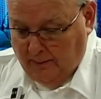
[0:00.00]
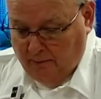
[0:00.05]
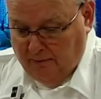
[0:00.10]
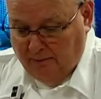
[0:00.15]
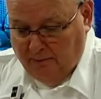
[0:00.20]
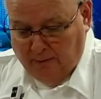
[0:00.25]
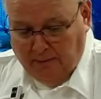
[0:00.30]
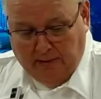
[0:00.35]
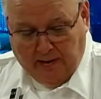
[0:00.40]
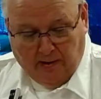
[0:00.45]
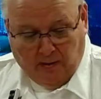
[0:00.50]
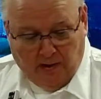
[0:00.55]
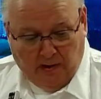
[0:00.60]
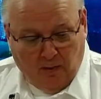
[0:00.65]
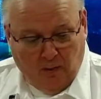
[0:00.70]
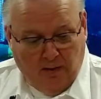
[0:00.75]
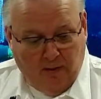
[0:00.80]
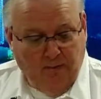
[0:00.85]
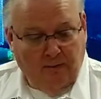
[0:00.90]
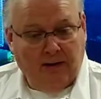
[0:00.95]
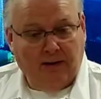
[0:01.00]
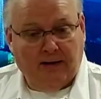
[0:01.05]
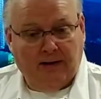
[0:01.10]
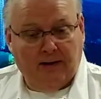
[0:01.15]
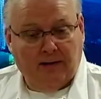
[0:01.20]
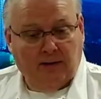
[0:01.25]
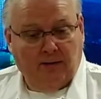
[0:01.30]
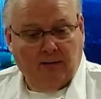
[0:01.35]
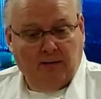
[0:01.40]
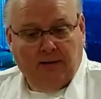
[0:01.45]
we've prepared our equipment. I
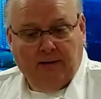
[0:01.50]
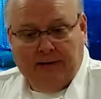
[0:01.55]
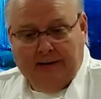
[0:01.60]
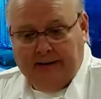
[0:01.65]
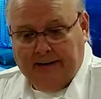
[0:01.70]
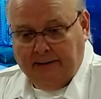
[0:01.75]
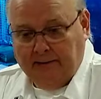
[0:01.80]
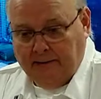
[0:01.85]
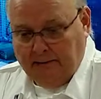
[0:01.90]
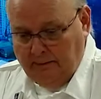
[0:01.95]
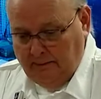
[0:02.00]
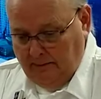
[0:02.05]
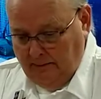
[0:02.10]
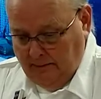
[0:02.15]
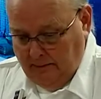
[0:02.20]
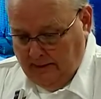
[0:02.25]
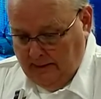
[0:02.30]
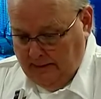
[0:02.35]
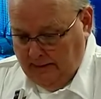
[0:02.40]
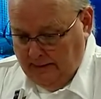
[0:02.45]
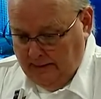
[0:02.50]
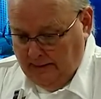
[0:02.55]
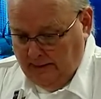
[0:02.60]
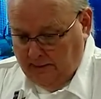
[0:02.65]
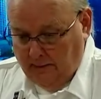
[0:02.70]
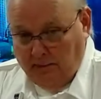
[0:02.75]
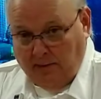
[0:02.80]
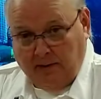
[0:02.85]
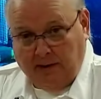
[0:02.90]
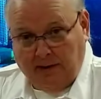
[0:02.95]
showed you that
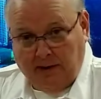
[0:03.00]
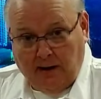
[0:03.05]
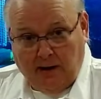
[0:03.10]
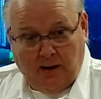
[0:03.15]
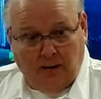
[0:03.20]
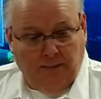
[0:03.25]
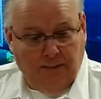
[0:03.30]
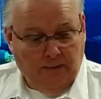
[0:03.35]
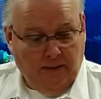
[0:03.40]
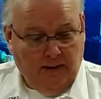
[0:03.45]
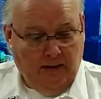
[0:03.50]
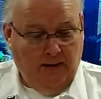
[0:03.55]
just a minute ago.